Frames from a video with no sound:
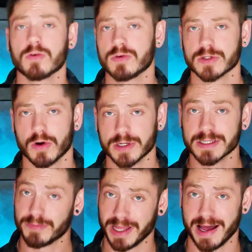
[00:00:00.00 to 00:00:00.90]
all goes
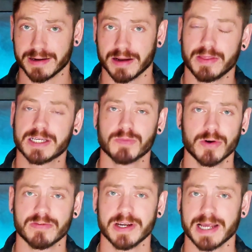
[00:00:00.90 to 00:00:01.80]
according to plan, these
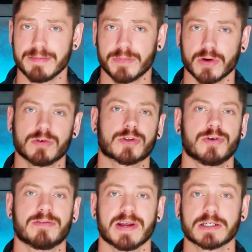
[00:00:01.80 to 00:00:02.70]
modified embryos
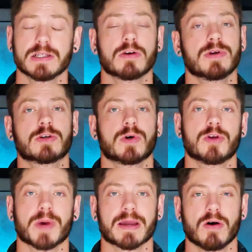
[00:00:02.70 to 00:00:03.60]
could eventually grow into what
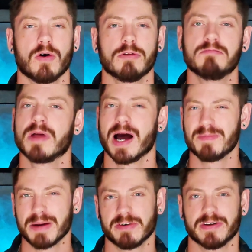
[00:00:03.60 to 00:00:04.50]
you might call a
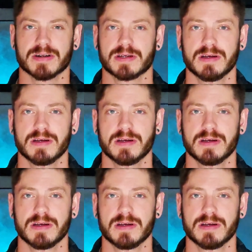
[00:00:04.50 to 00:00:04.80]
mammoth,